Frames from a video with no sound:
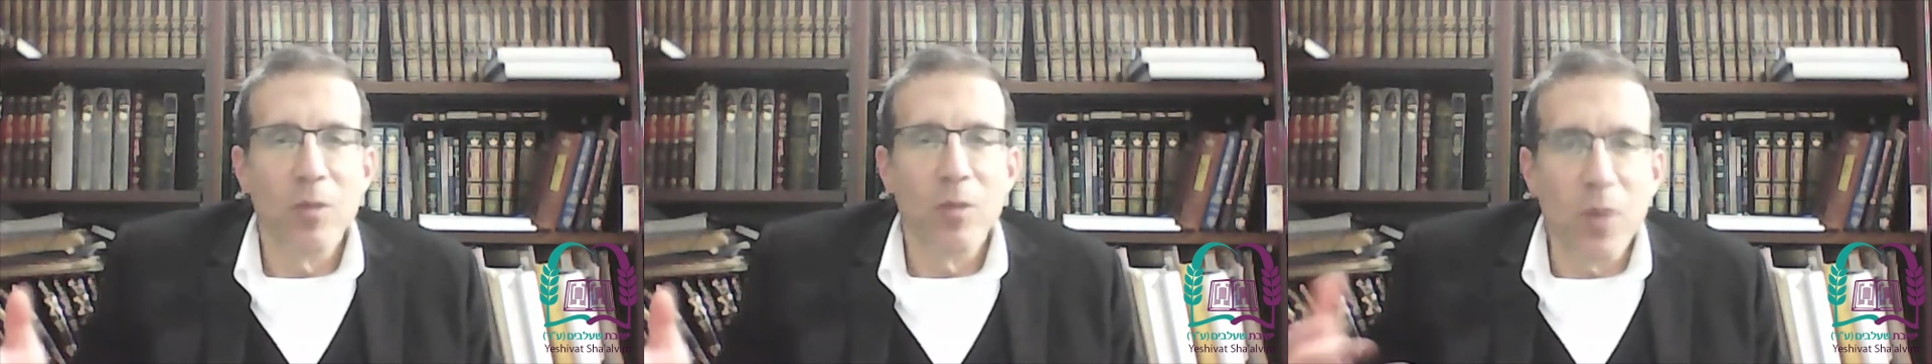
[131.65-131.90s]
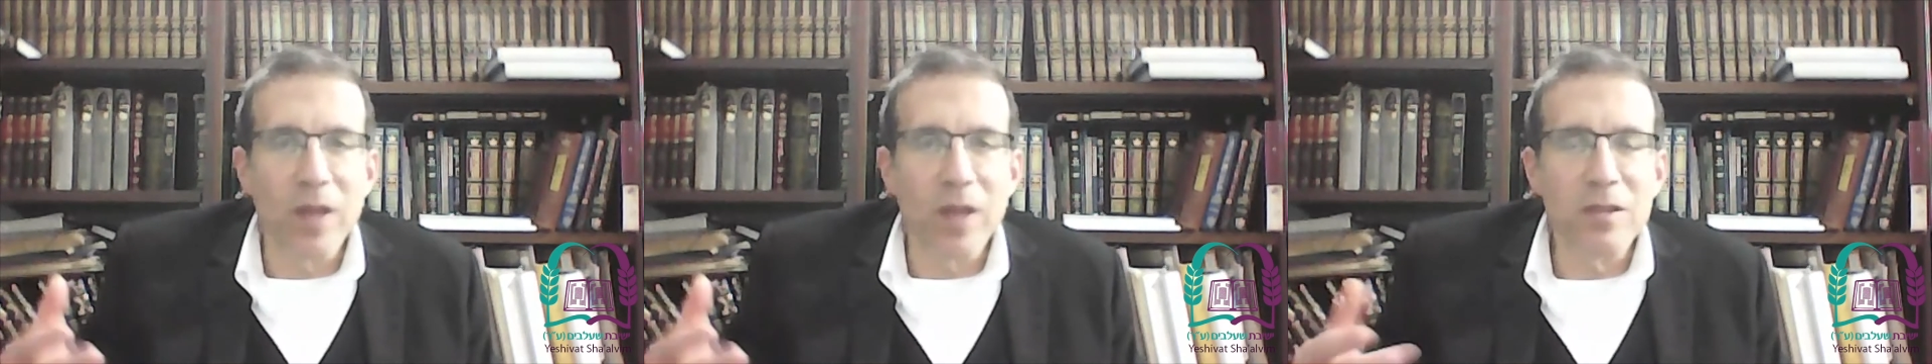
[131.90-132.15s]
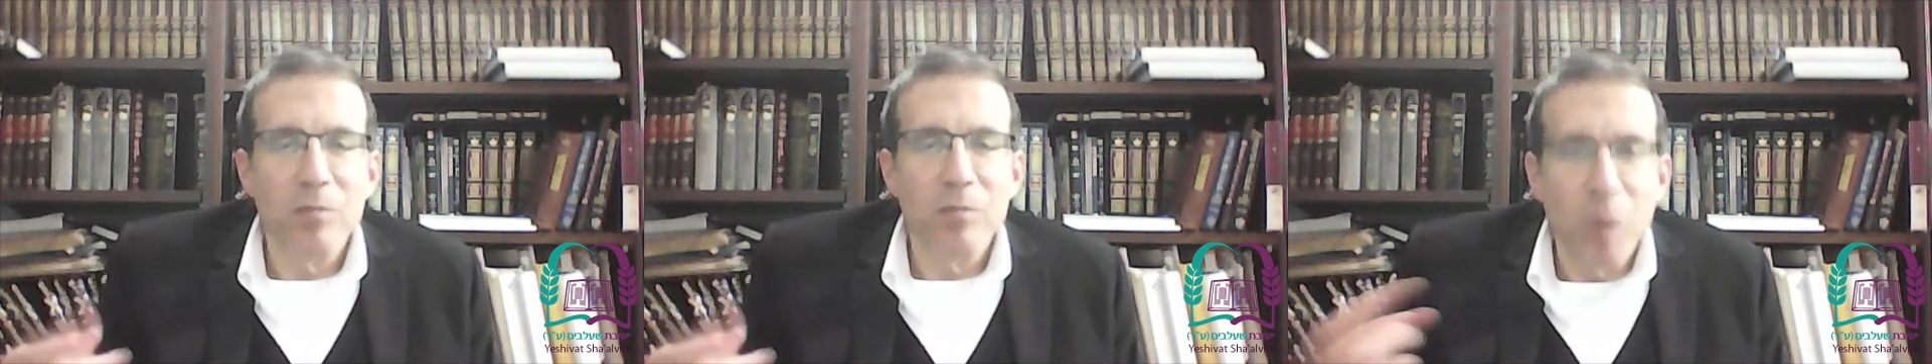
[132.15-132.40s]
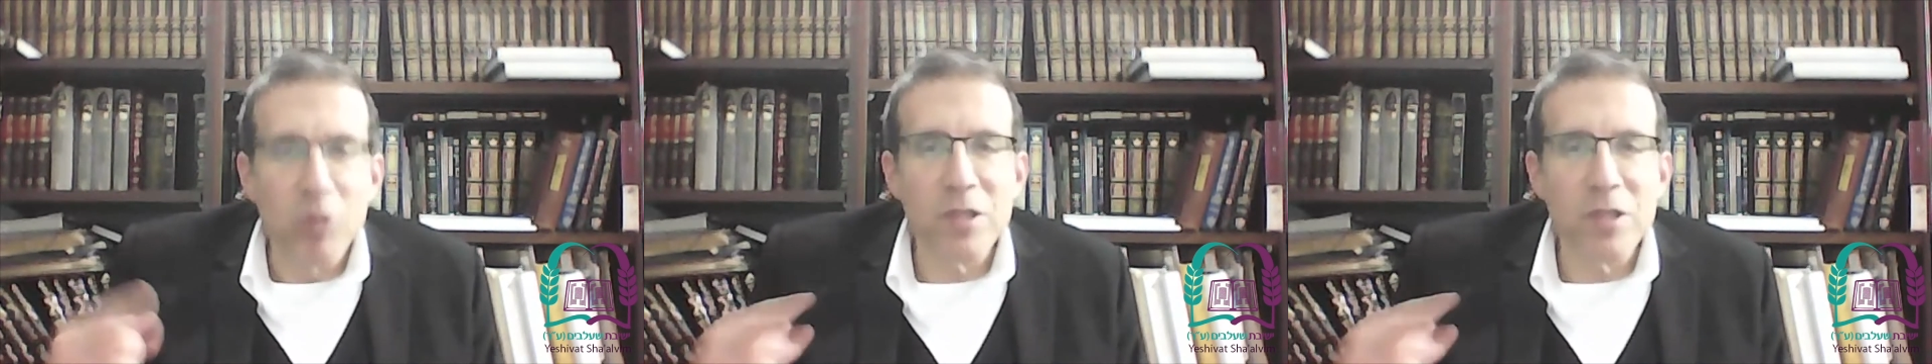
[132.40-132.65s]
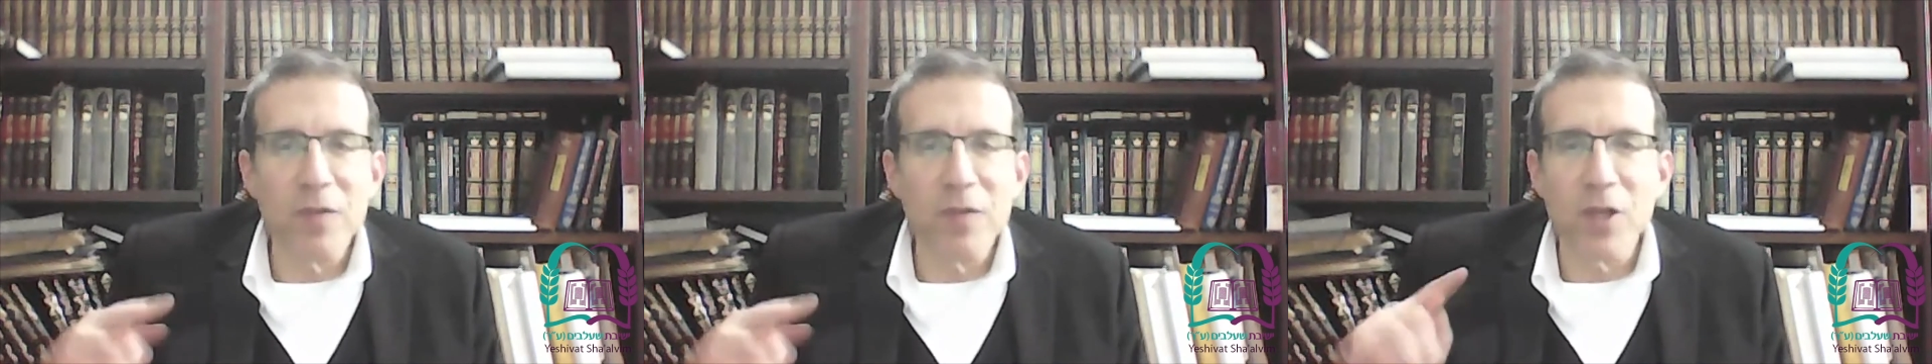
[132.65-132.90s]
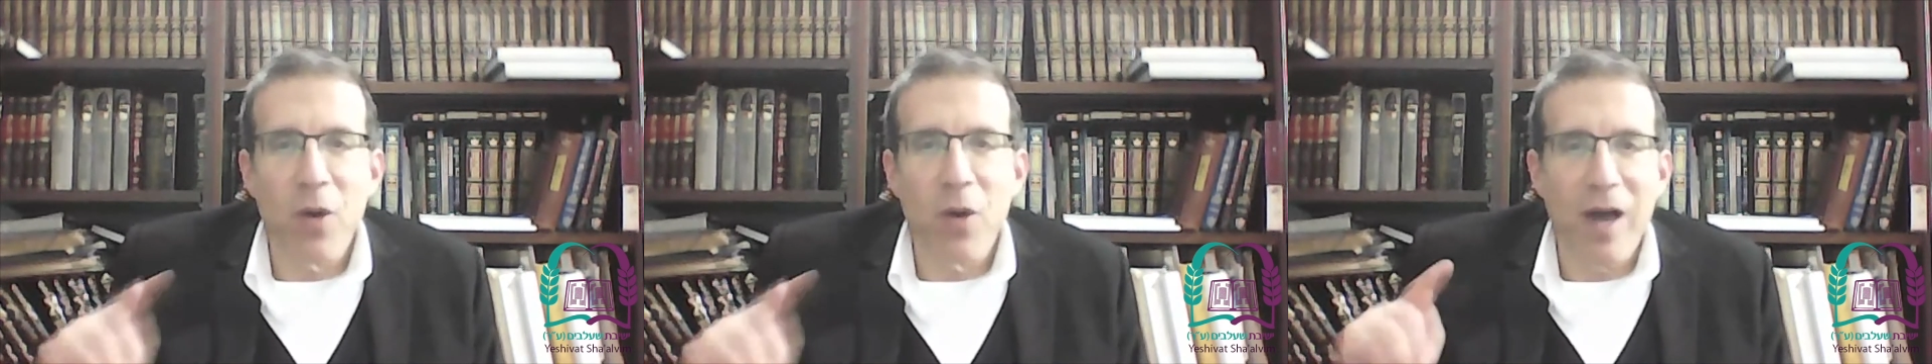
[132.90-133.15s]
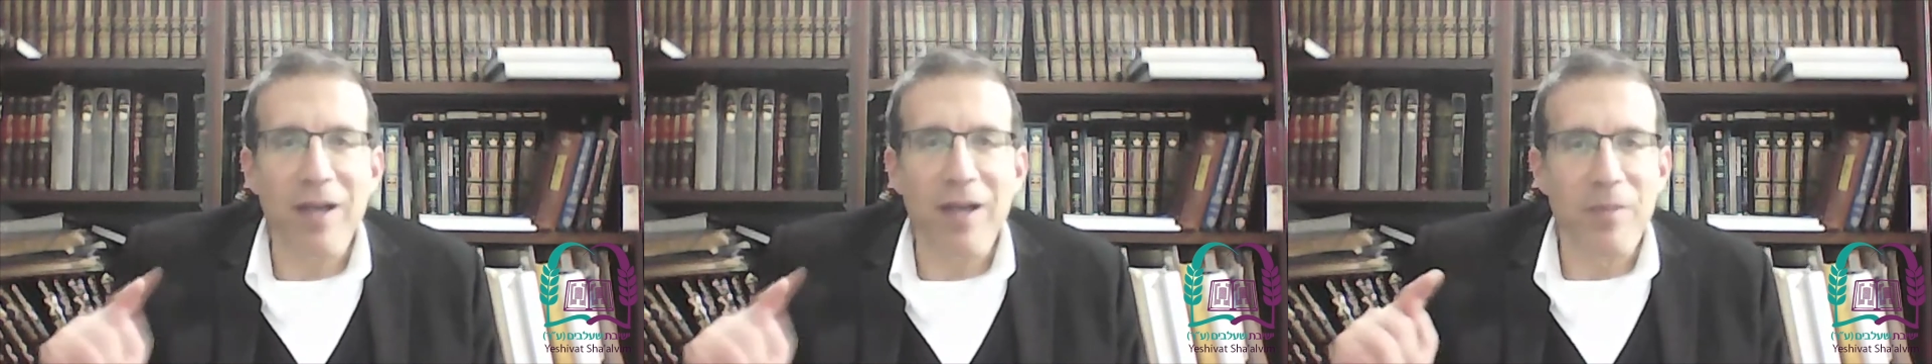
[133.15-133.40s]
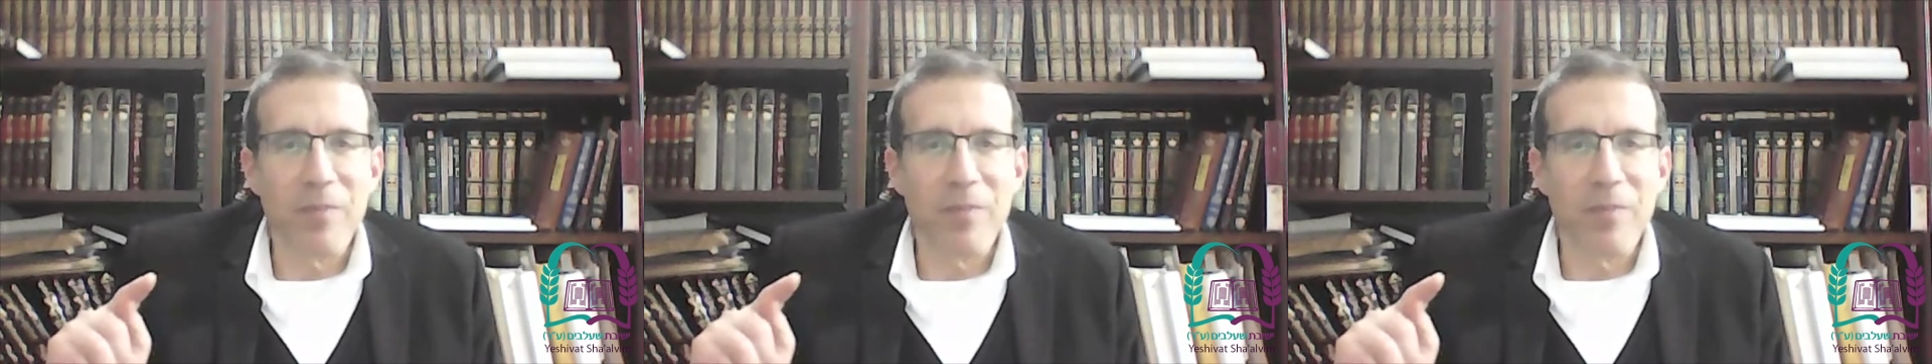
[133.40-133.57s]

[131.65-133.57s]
But most of the kohanim